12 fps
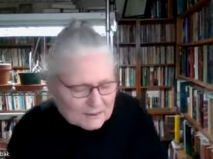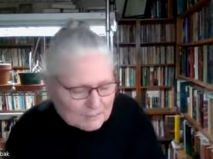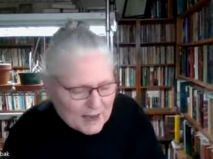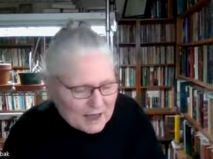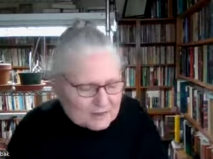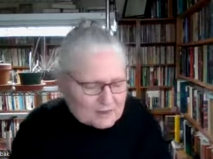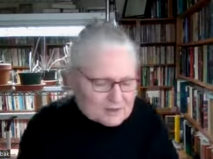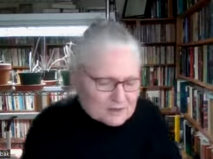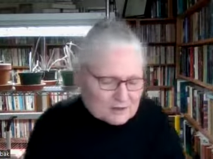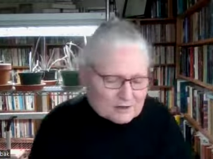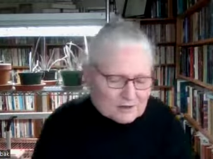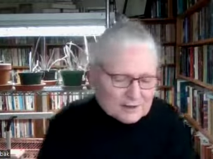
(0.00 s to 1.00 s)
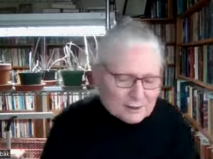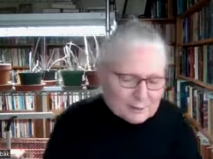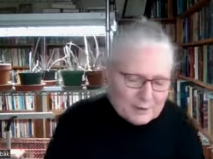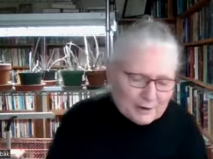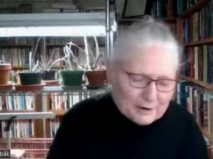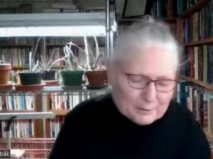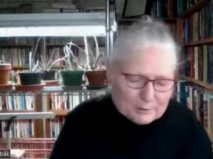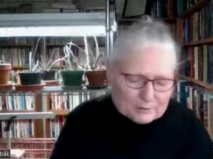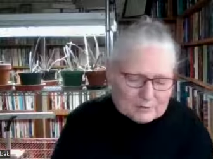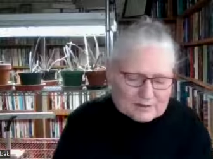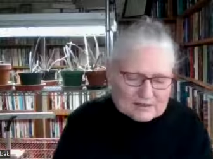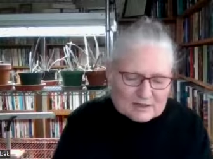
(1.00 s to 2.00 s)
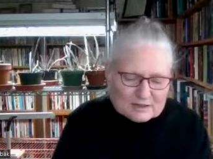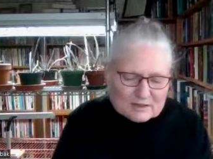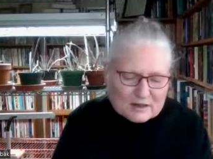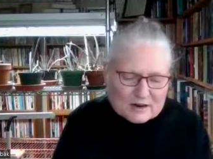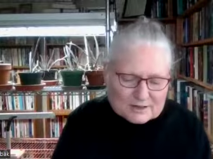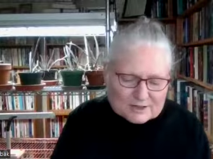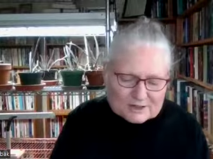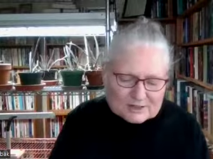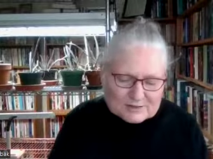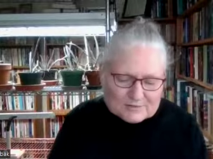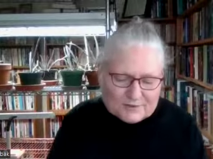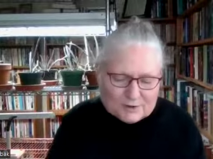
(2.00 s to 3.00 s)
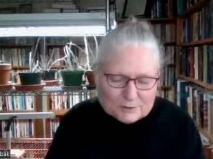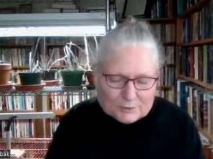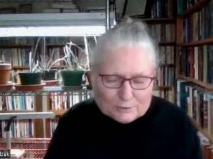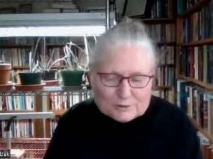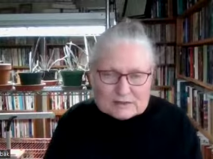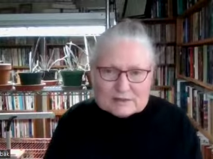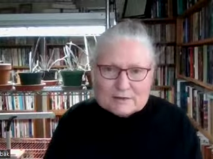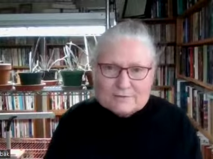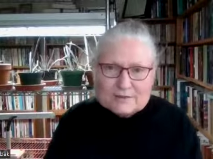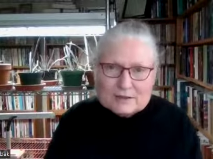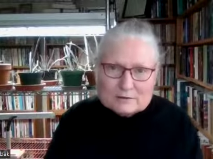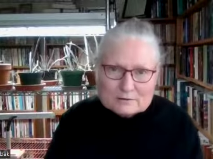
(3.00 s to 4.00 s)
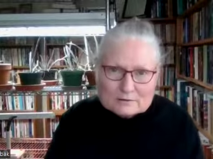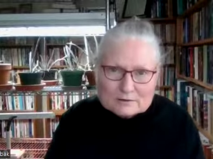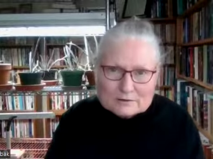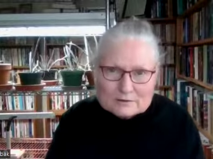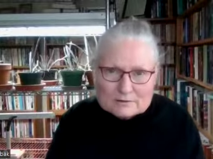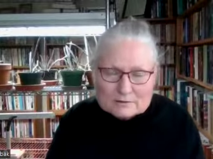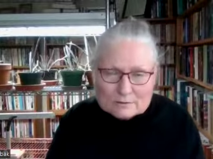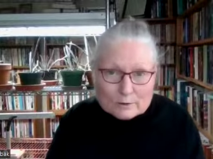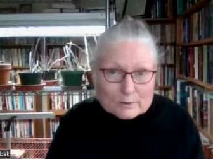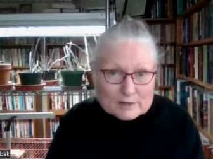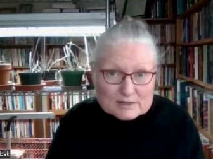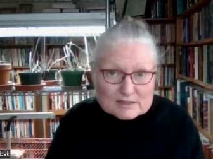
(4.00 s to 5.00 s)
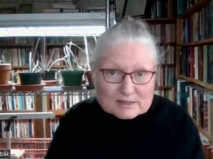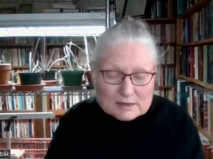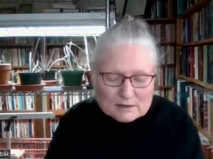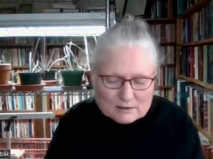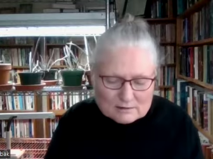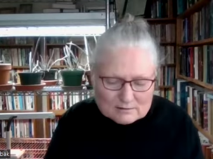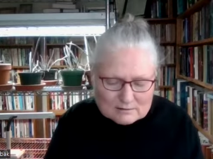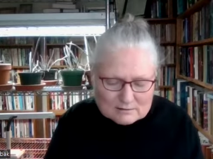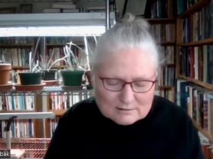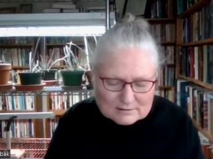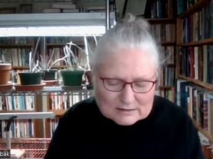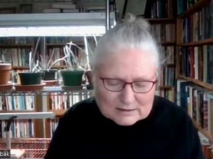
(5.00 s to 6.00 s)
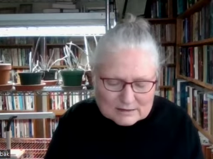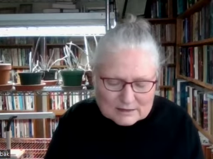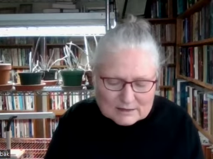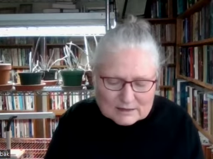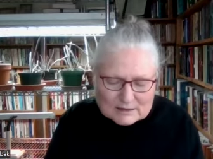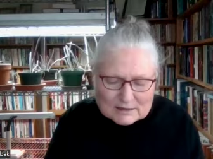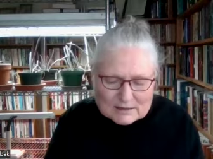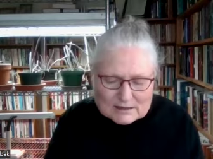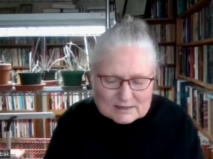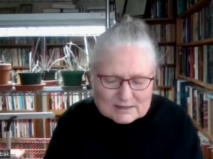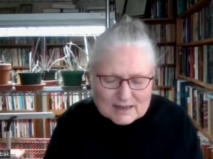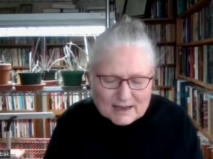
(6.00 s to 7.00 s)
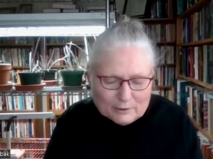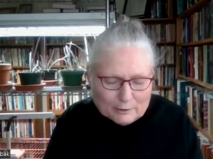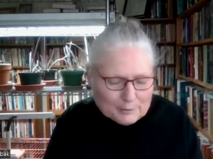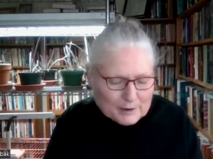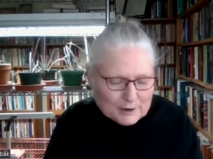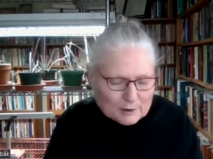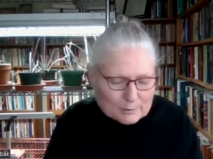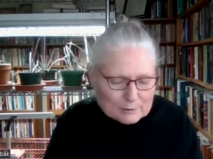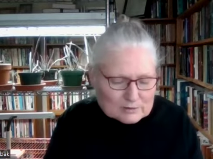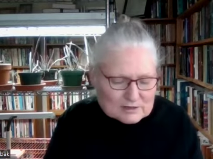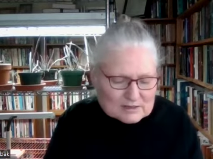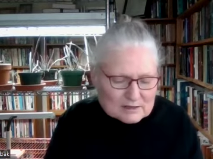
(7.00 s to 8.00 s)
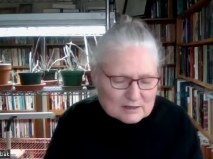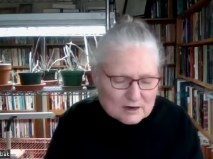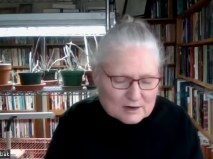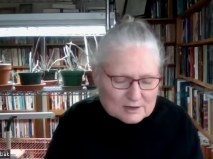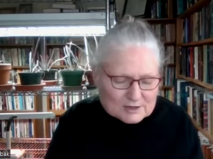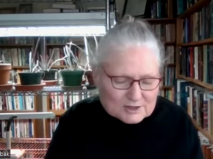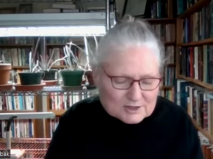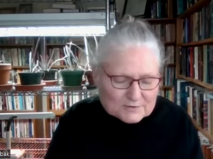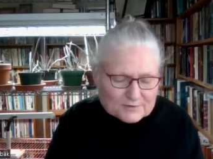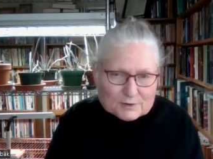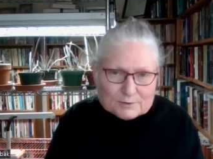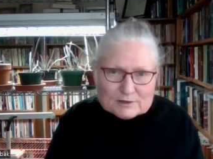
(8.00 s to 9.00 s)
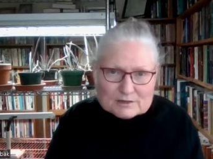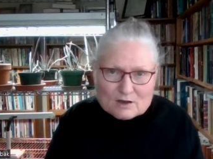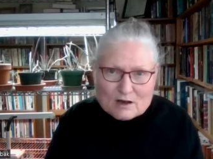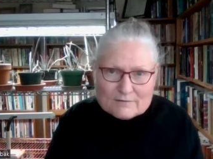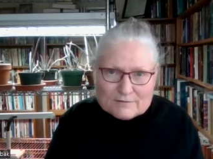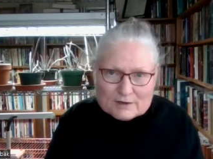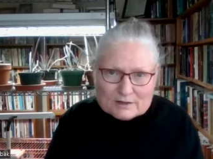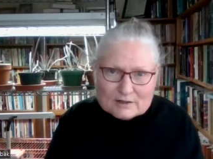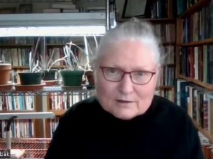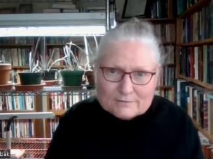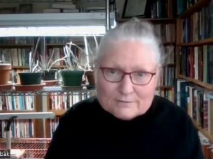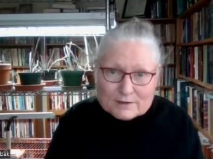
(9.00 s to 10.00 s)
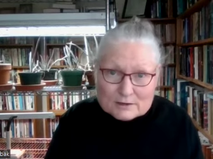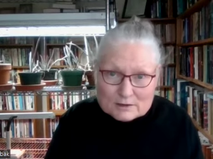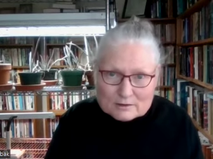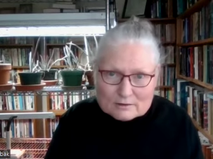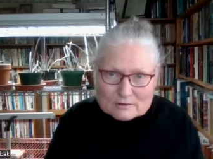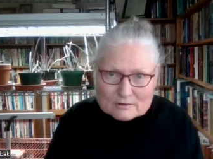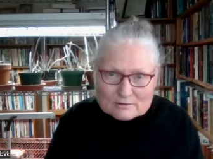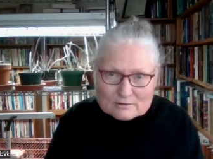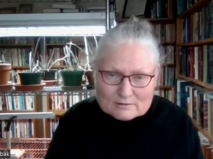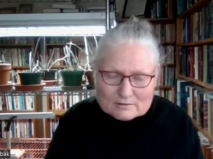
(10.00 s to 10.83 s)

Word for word: in Matthew's earlier parables, the largest view was the field or the sea. In his later parables, the largest view is often the vineyard.